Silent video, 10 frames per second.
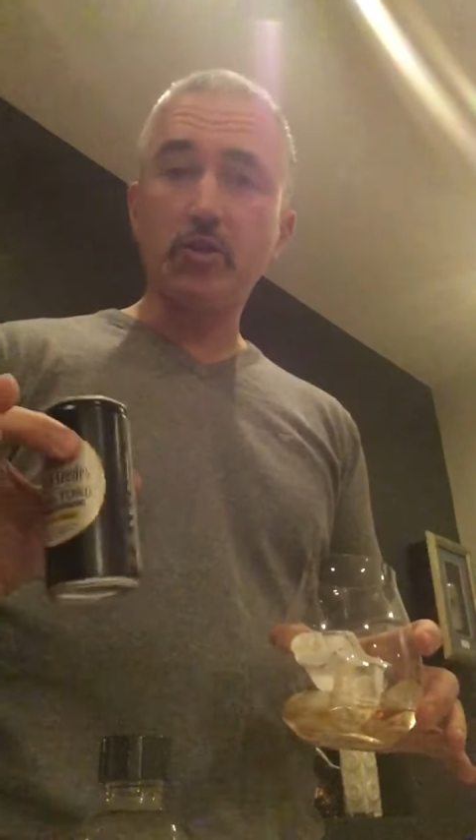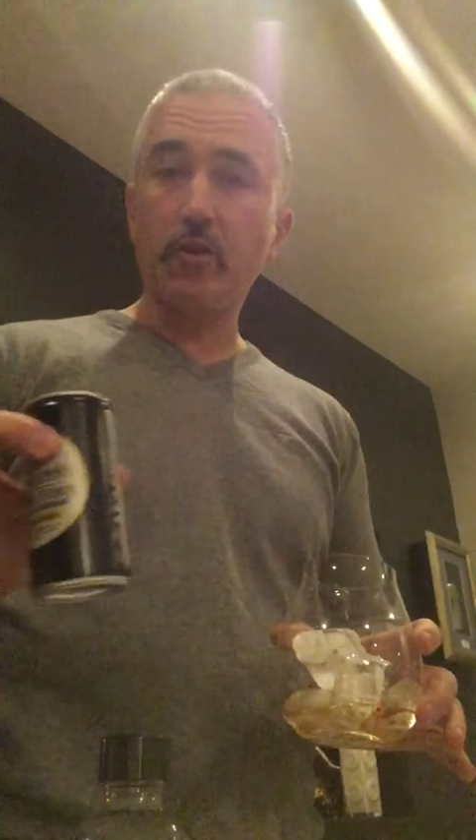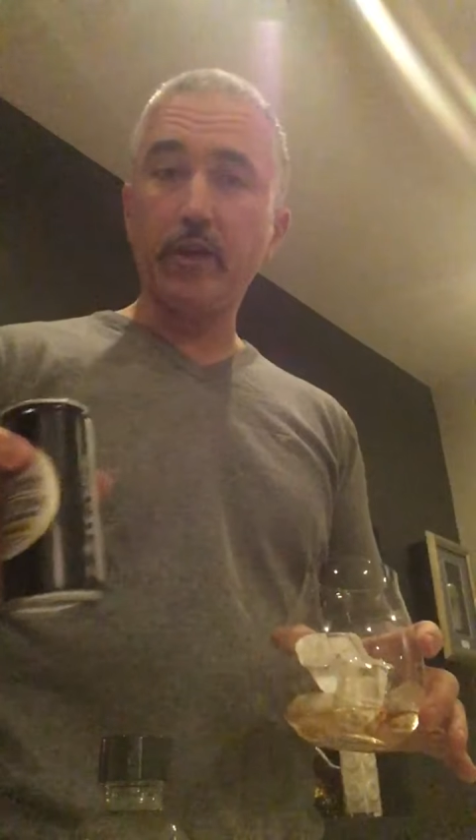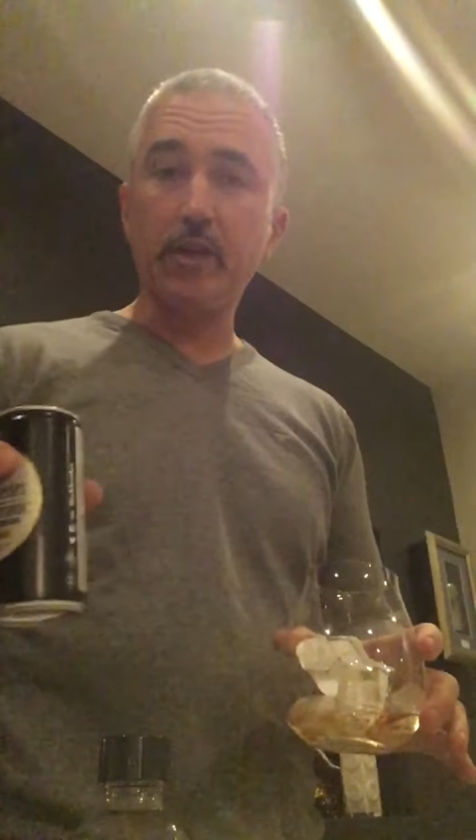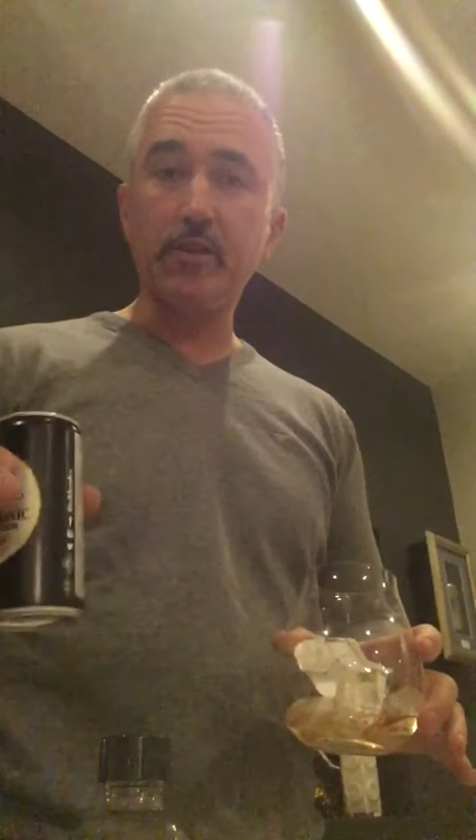
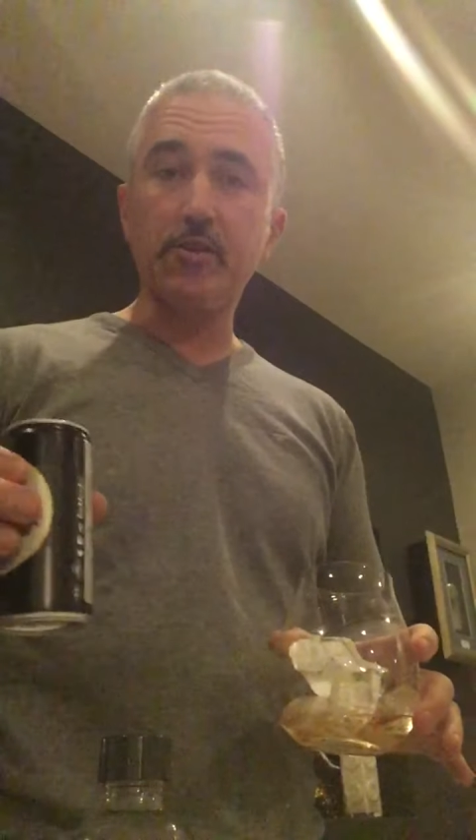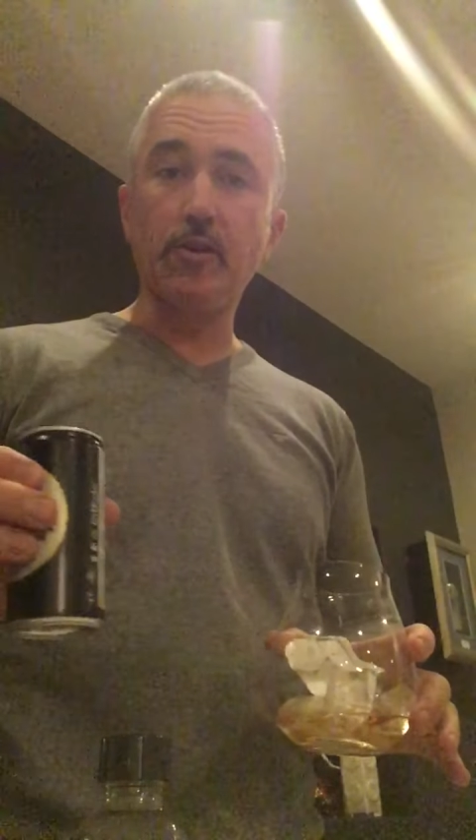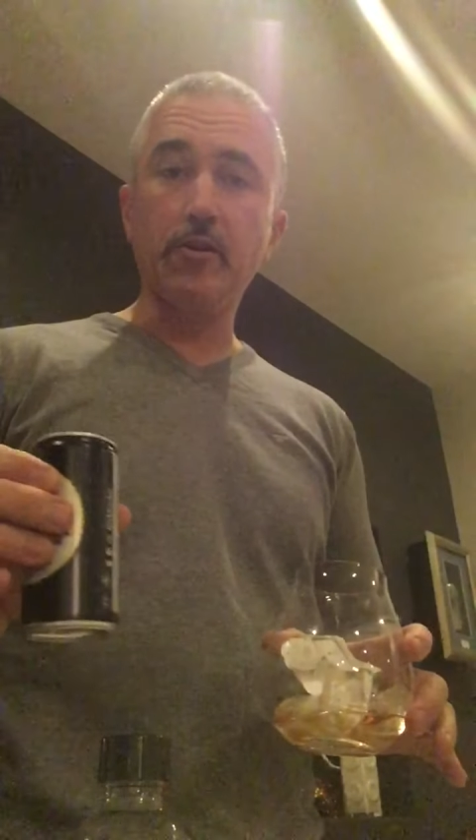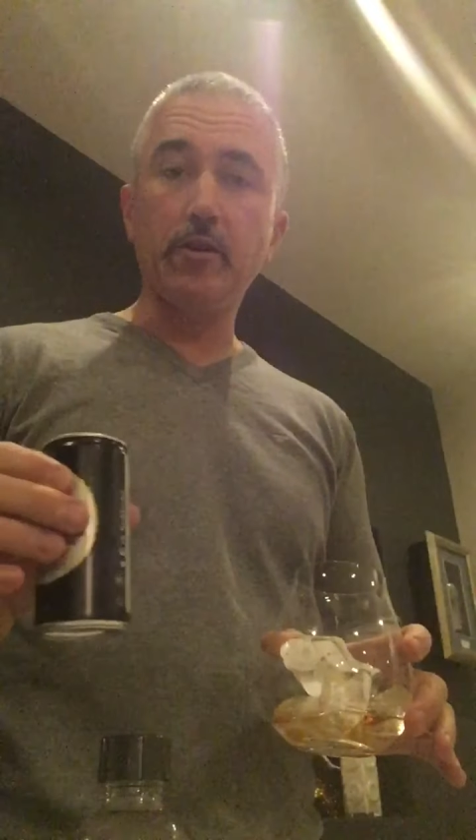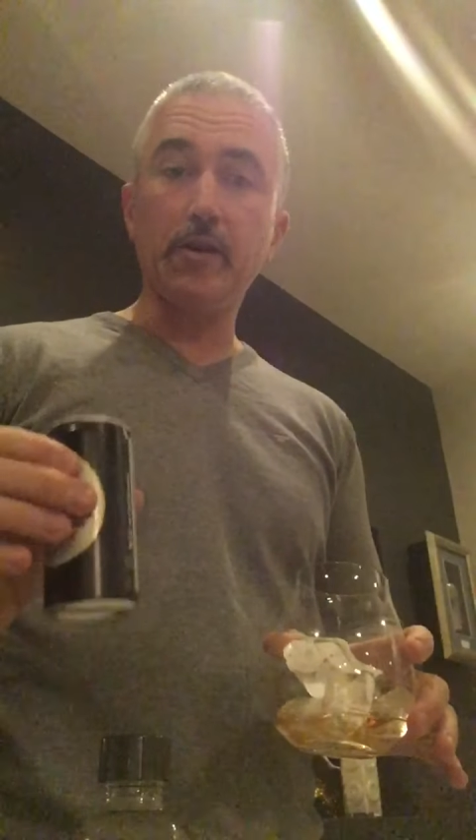tonic and
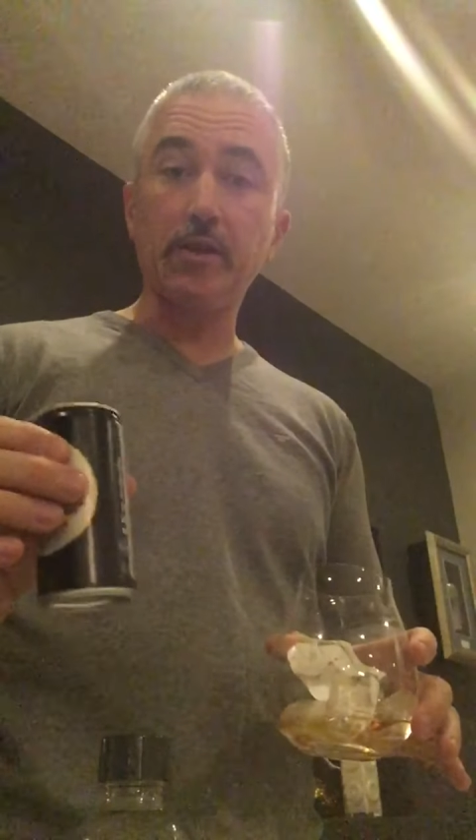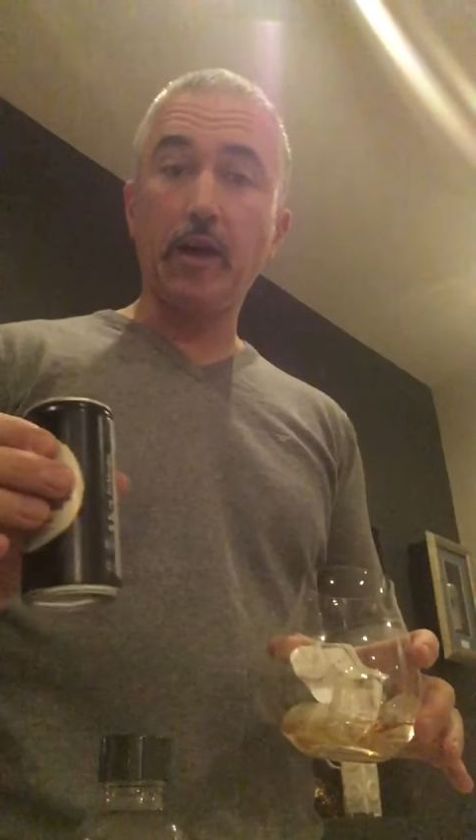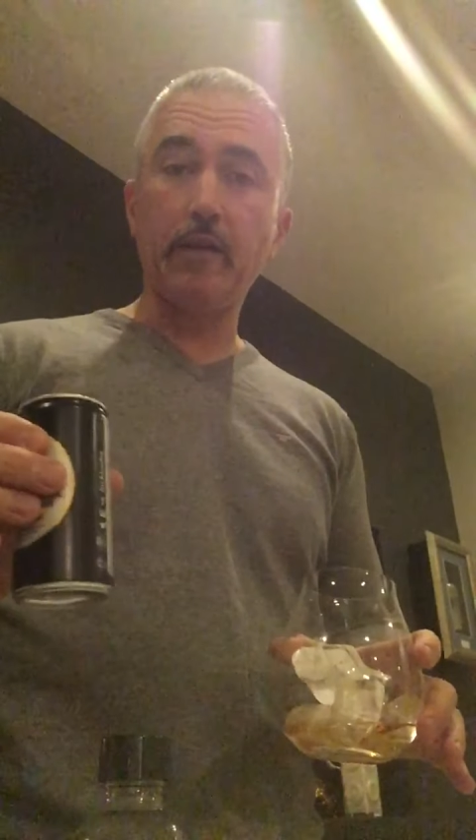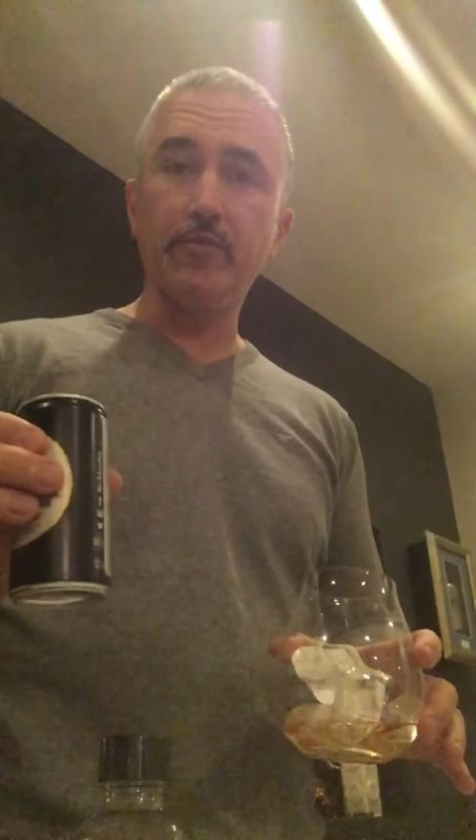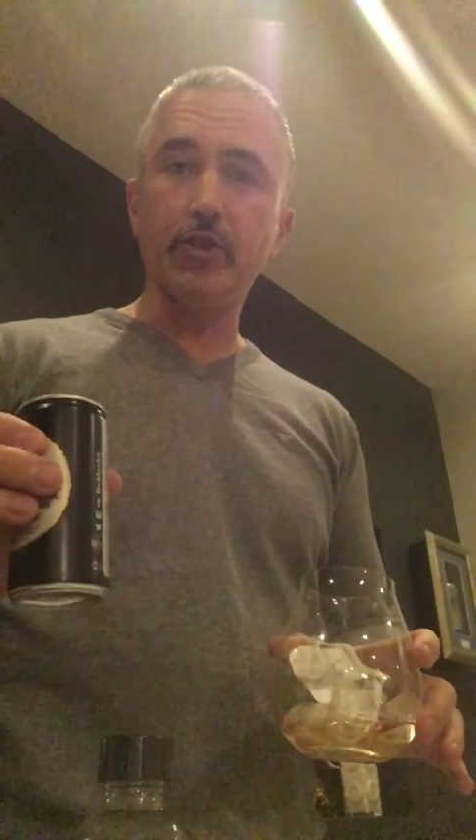soda as I
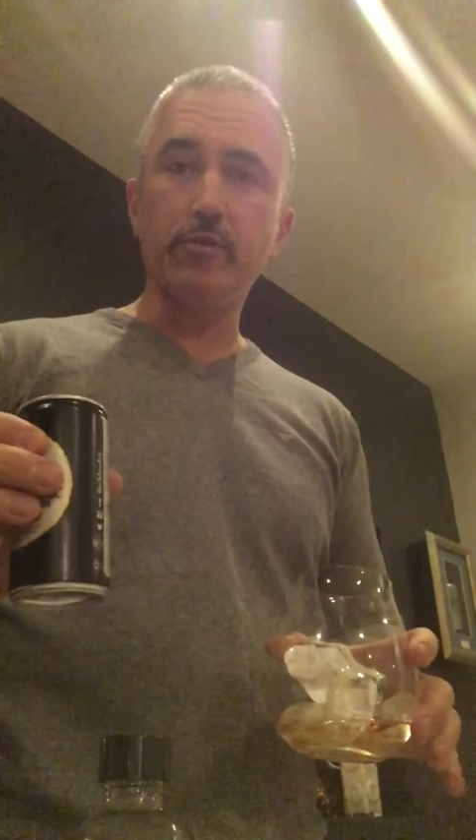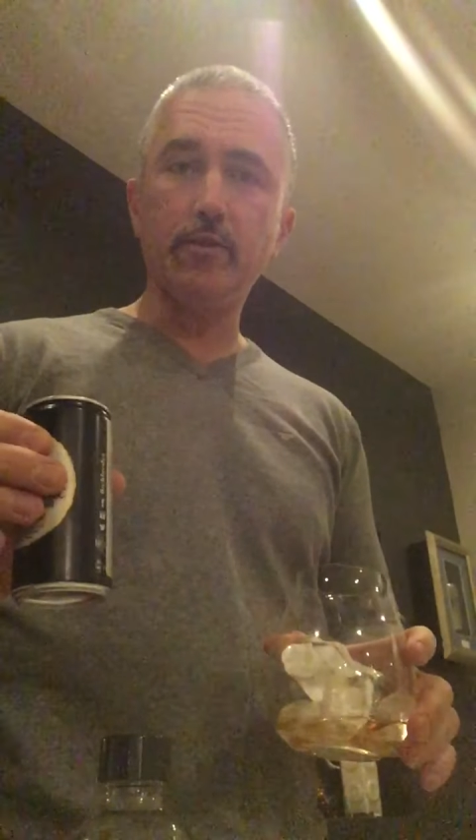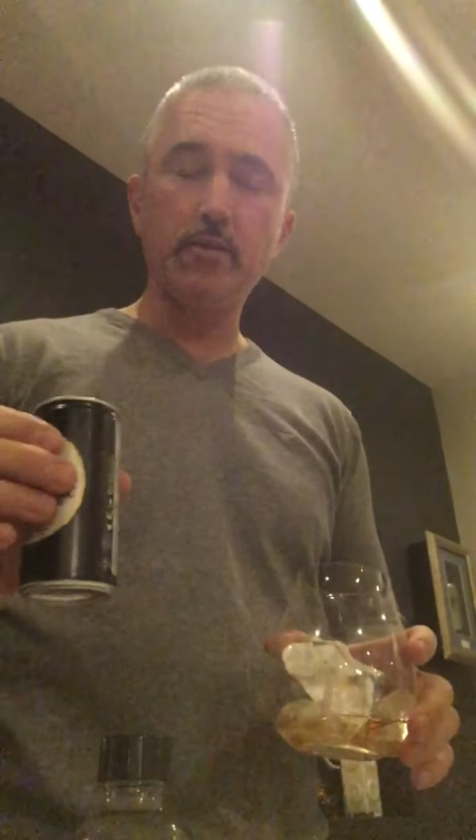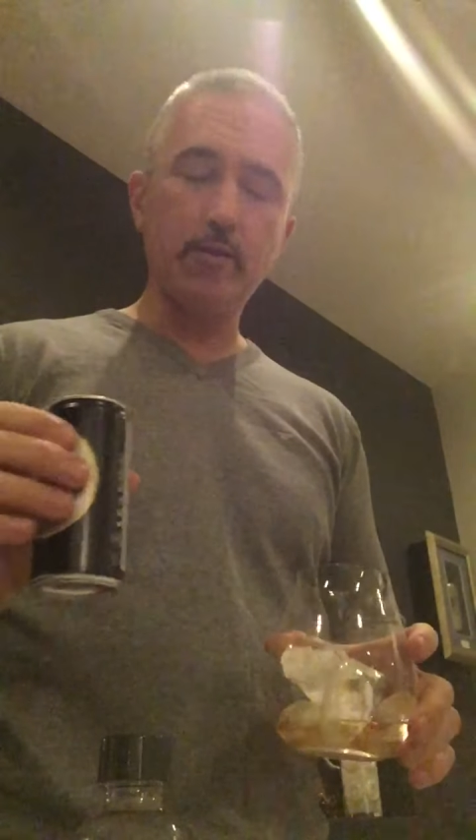have gin,